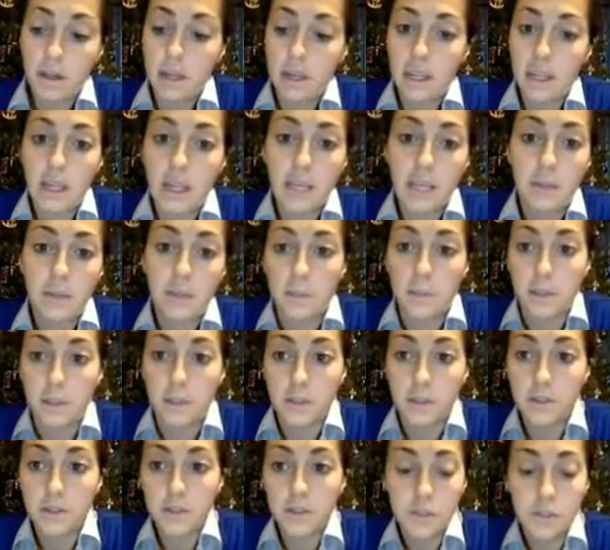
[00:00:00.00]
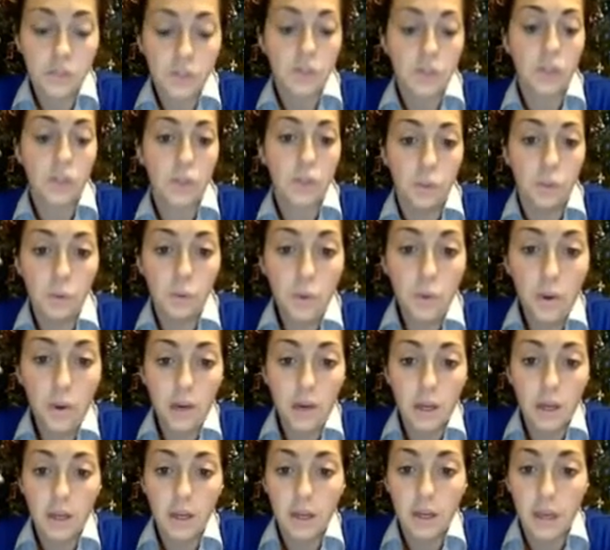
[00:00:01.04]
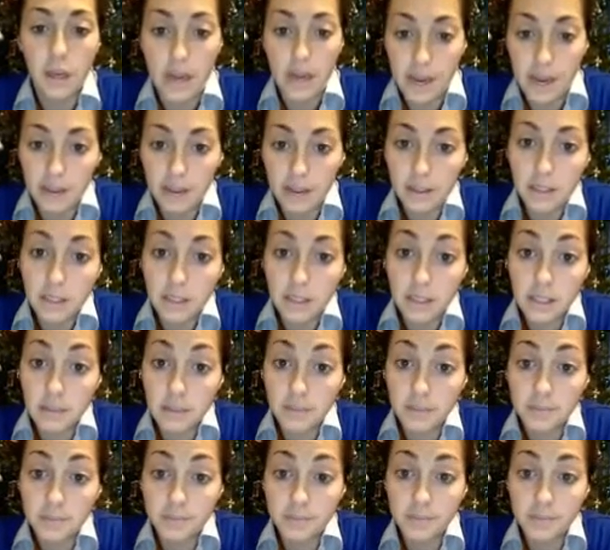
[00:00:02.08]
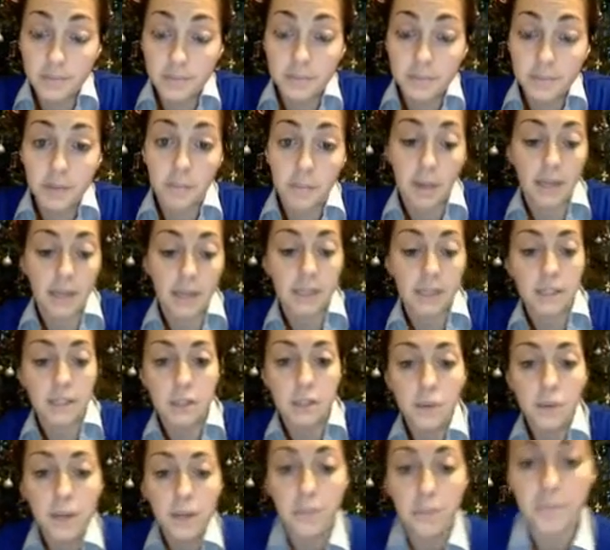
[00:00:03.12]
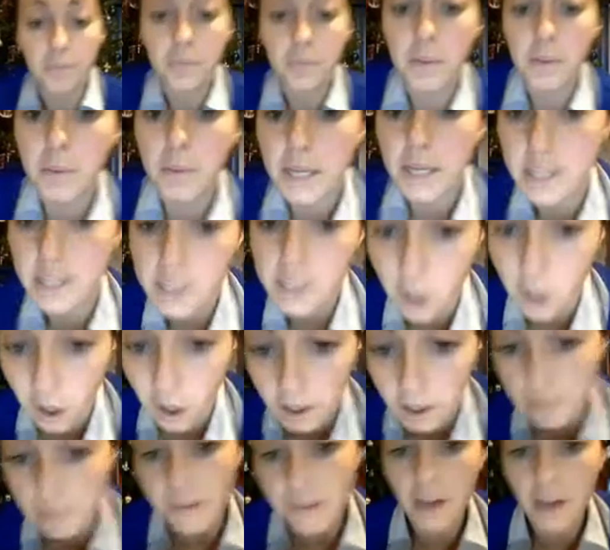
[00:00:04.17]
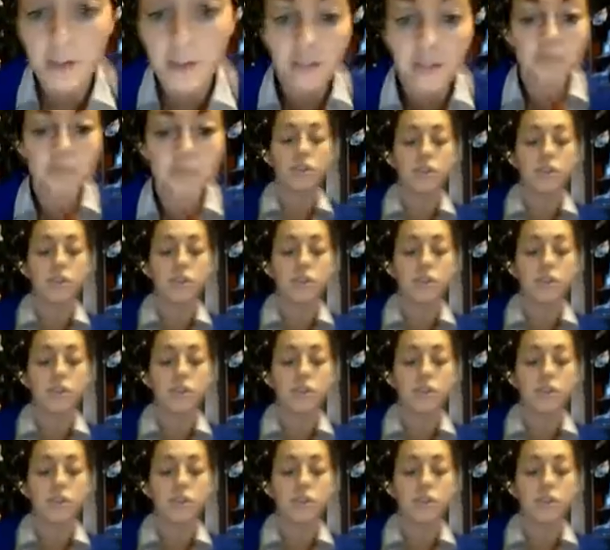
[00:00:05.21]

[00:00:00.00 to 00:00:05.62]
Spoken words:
equals 2x minus 3. My starting value, so